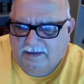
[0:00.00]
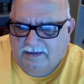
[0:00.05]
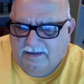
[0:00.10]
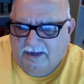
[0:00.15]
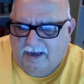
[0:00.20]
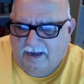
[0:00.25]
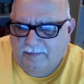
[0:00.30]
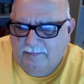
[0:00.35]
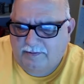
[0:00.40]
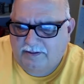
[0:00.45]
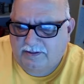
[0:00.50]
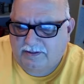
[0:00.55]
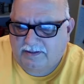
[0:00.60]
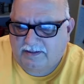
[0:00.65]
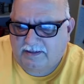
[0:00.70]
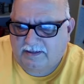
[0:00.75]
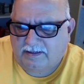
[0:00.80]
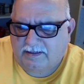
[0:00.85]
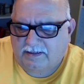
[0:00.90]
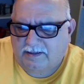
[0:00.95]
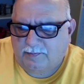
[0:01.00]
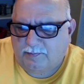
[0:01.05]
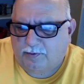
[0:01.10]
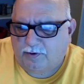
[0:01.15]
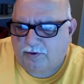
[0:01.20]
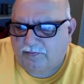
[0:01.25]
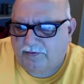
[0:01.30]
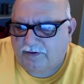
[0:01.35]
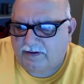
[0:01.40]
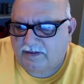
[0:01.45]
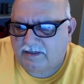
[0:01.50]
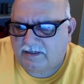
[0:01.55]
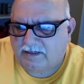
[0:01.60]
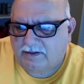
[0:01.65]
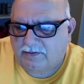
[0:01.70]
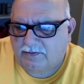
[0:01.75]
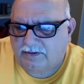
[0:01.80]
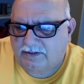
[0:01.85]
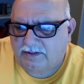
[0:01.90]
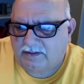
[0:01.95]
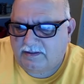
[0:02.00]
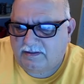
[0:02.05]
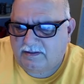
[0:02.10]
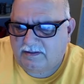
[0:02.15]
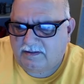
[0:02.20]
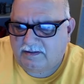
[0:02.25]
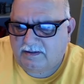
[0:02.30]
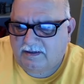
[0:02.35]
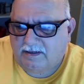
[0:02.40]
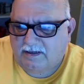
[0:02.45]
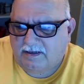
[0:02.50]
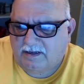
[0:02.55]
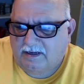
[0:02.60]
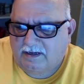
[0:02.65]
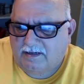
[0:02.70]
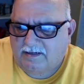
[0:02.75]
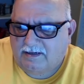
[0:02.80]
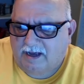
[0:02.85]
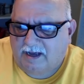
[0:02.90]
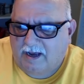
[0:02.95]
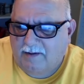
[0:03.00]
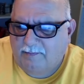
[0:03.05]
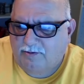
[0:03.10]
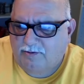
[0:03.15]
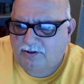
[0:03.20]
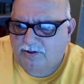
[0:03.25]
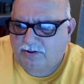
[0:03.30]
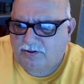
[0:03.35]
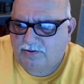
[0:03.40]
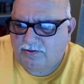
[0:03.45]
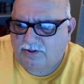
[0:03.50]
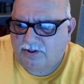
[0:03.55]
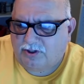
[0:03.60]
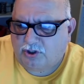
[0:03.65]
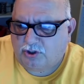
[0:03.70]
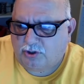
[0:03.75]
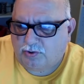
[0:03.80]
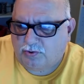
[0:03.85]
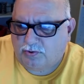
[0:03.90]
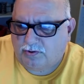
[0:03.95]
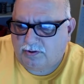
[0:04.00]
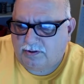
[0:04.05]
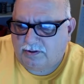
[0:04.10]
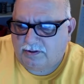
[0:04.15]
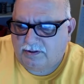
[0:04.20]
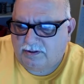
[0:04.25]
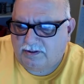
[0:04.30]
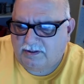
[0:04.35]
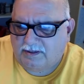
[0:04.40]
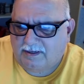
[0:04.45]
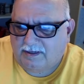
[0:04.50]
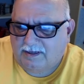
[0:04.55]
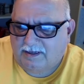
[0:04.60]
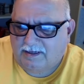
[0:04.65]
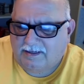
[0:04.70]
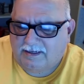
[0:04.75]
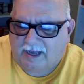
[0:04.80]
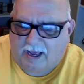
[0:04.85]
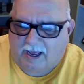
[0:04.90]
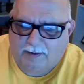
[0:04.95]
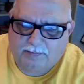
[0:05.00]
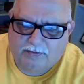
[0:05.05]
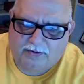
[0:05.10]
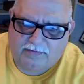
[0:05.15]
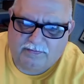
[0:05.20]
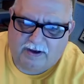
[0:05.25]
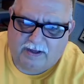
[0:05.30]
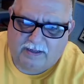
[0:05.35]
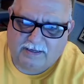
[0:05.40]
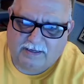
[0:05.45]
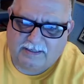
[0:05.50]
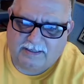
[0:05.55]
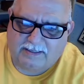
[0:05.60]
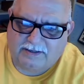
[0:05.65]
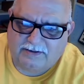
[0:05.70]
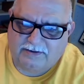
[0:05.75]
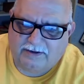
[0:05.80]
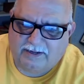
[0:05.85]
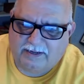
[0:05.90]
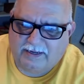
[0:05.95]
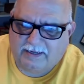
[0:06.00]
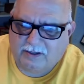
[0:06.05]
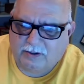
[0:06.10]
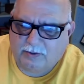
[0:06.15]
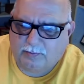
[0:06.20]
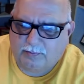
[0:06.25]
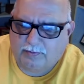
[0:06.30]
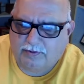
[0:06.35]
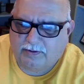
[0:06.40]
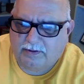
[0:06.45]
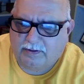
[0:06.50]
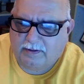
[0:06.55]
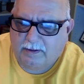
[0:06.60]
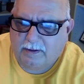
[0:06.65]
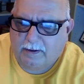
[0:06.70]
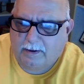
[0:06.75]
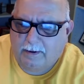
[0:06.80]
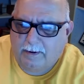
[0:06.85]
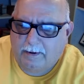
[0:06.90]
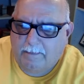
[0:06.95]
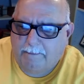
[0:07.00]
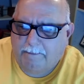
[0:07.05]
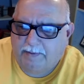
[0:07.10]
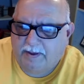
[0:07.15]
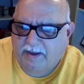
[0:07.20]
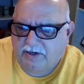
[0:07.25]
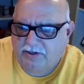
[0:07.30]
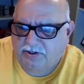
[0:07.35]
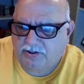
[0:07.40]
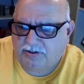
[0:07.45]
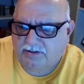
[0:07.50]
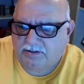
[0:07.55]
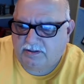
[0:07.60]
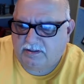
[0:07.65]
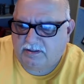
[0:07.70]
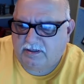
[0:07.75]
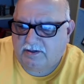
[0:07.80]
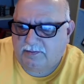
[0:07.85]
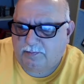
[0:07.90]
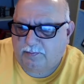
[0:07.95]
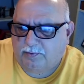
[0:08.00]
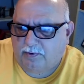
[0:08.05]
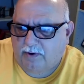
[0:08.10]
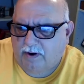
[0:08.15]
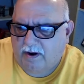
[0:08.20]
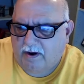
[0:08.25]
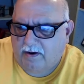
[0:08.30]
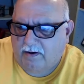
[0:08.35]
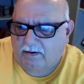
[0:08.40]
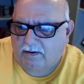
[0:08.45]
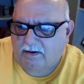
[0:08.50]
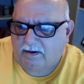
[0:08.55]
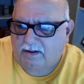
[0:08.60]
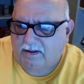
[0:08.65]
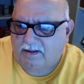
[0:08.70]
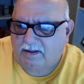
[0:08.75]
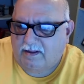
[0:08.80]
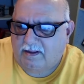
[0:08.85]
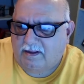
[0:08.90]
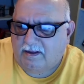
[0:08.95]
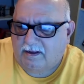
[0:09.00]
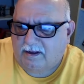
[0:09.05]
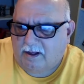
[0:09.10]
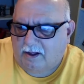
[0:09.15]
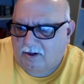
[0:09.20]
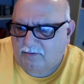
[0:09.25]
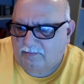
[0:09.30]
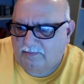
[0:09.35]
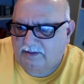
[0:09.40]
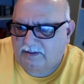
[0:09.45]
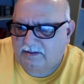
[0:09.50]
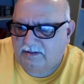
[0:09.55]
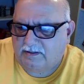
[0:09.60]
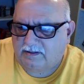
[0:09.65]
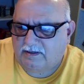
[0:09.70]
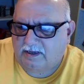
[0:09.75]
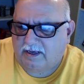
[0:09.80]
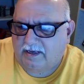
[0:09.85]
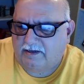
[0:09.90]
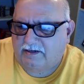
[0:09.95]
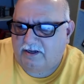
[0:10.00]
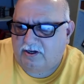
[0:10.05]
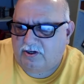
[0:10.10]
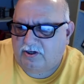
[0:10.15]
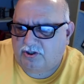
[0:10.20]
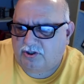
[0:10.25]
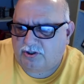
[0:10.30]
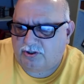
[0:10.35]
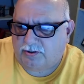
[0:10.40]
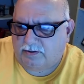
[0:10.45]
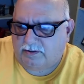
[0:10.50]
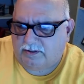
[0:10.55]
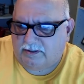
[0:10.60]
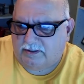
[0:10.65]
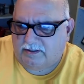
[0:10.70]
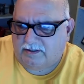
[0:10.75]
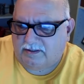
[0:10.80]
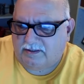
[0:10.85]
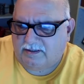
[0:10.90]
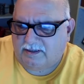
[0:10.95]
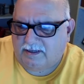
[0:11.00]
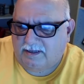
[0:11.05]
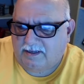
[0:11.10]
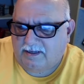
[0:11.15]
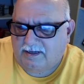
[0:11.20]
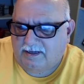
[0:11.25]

time to sit in perfect stillness, time to do the chores, time to volunteer to help, patience and prayer, calmness and assurance,